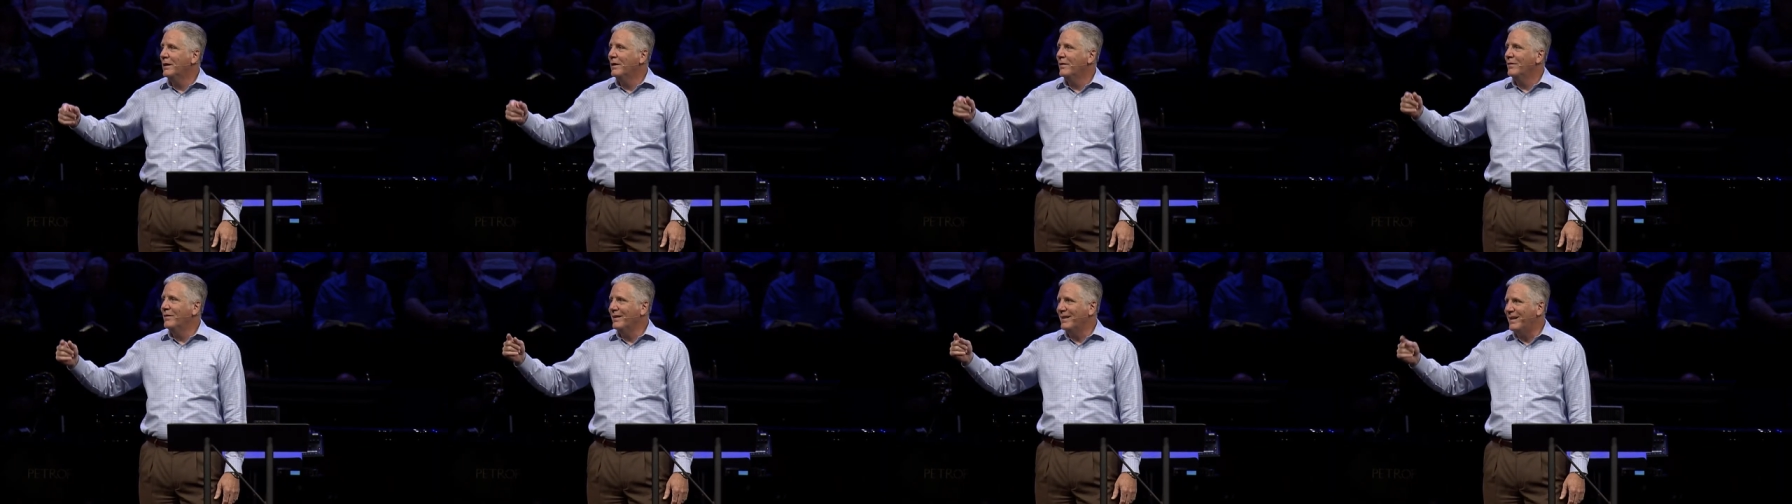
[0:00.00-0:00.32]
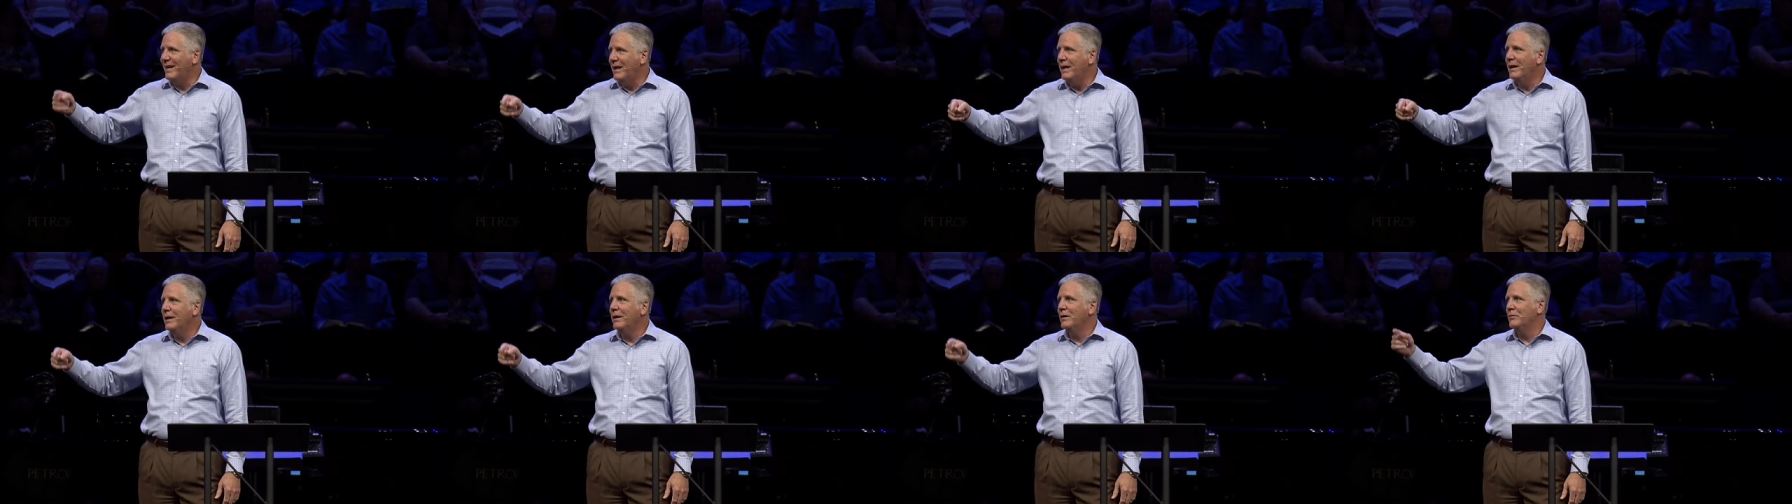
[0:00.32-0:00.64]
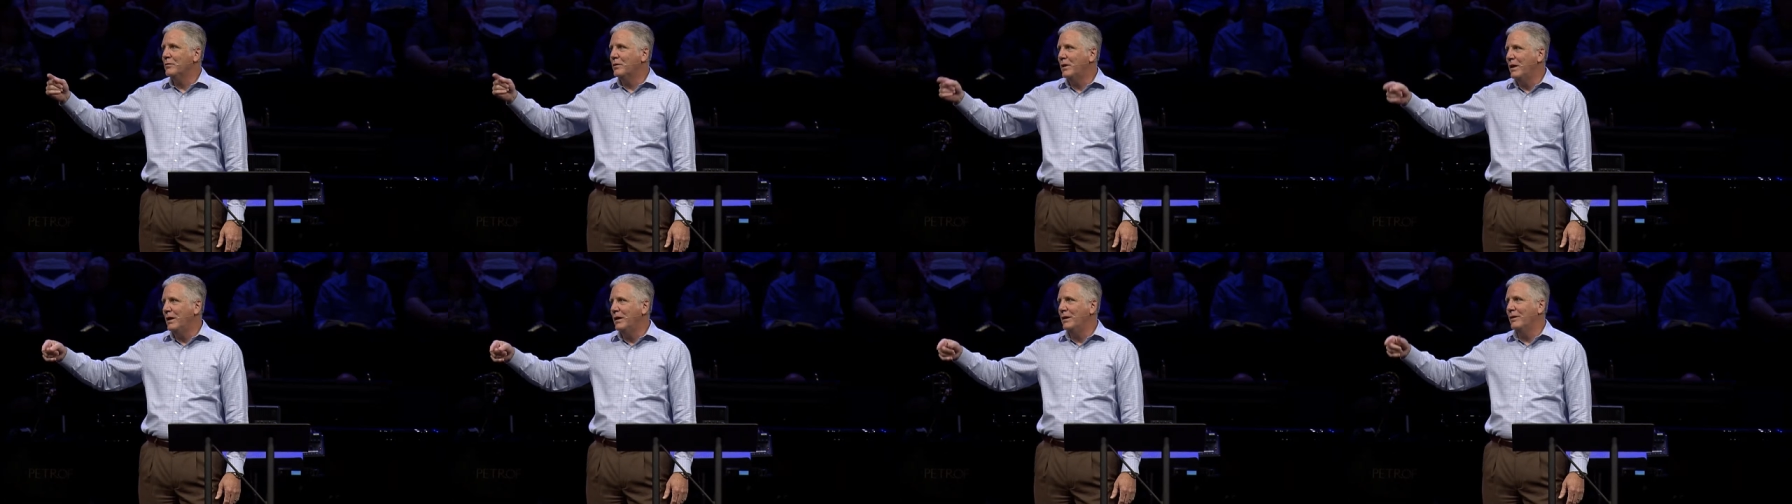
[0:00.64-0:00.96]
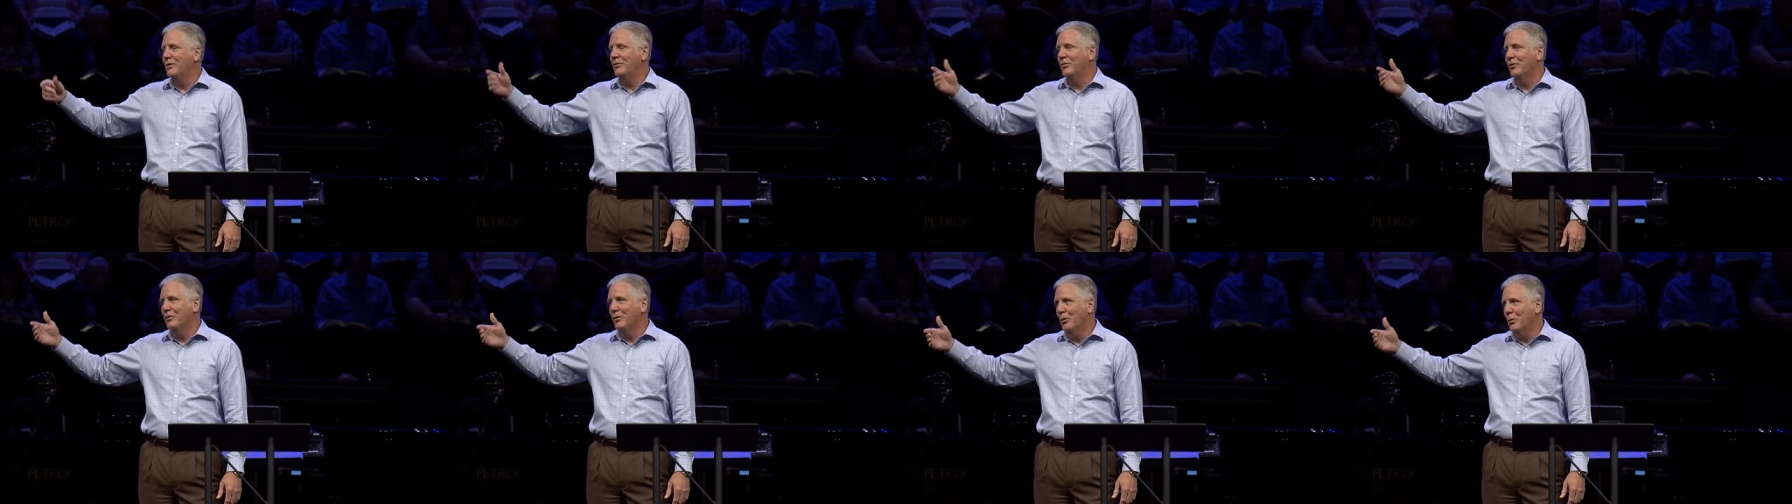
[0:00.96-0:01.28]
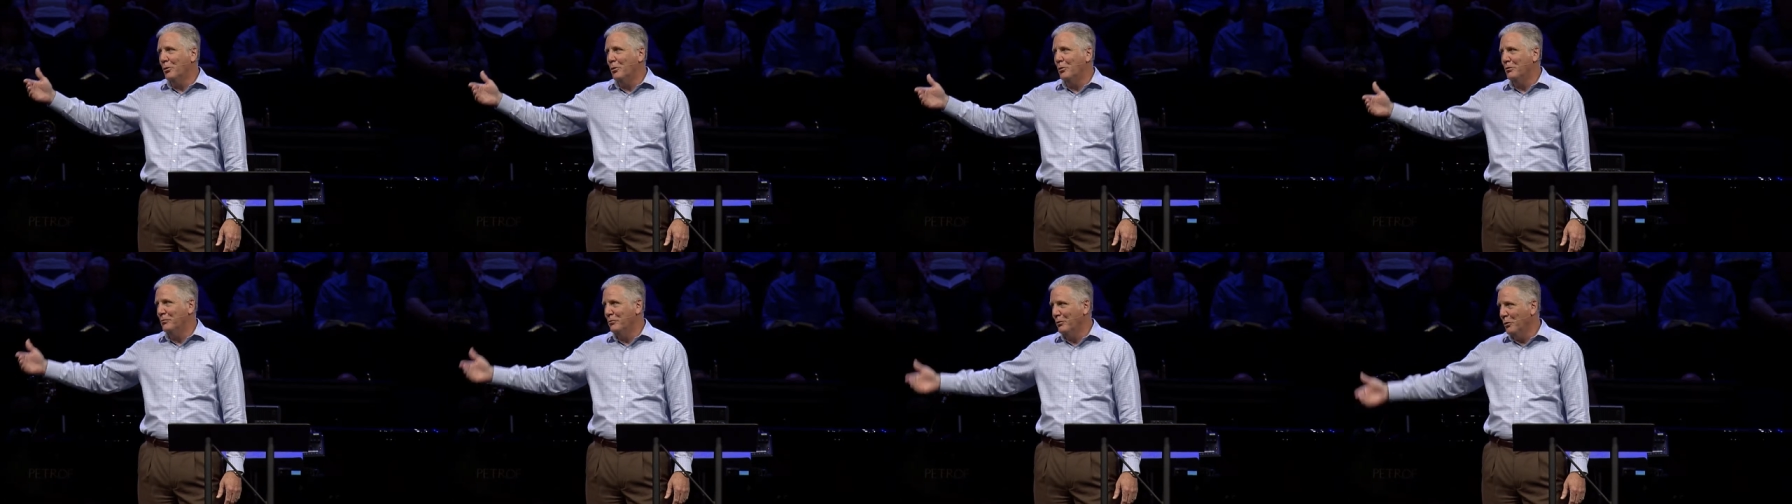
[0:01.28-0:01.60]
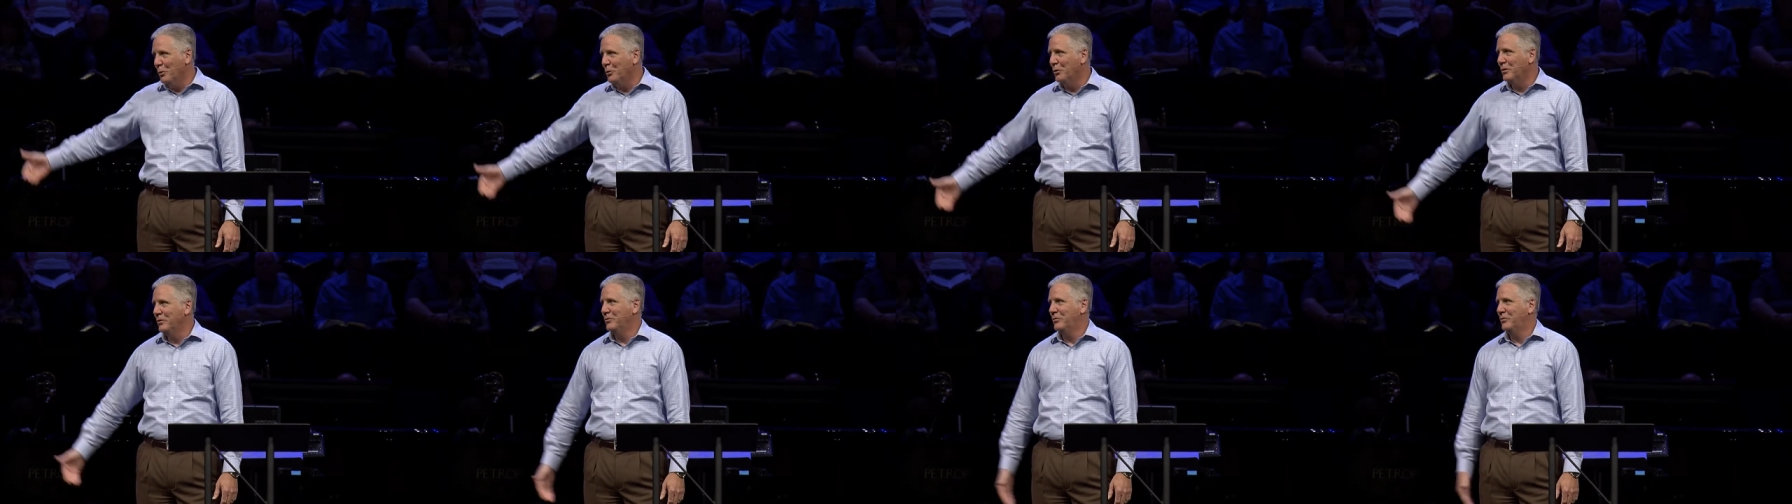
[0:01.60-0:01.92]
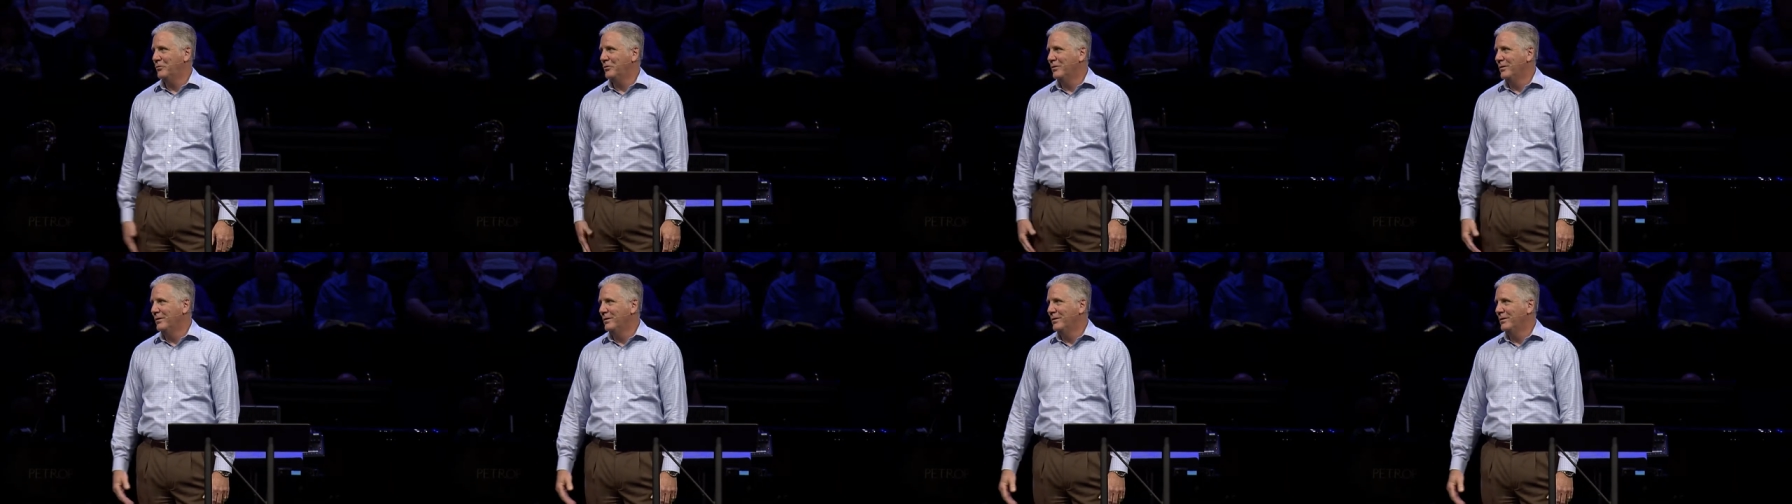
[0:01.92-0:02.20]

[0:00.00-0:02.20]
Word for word: the King of Kings and the Lord of Lords.